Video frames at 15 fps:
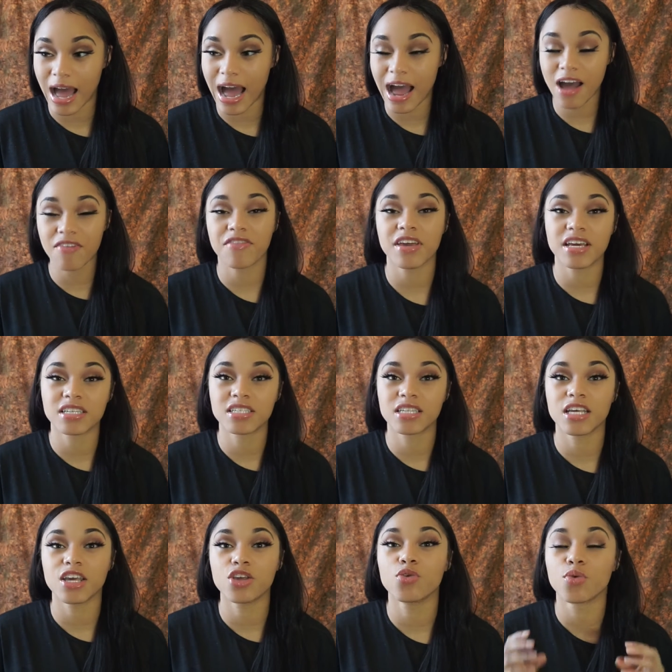
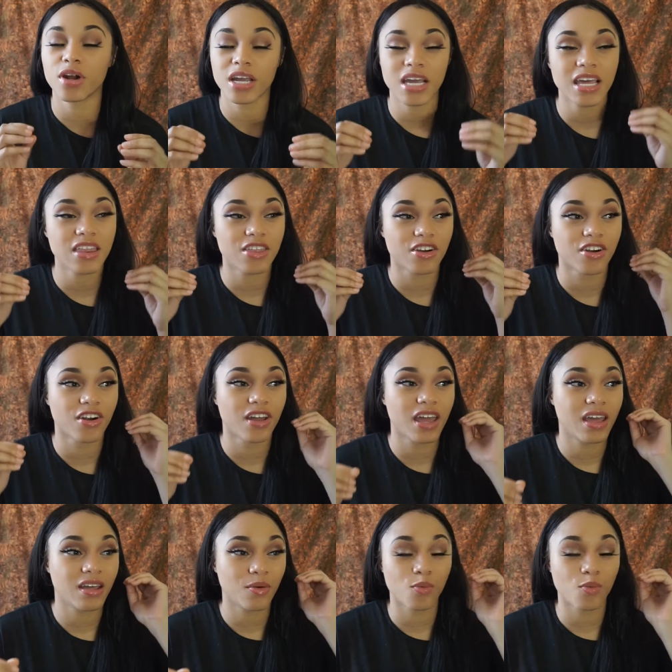obviously you are either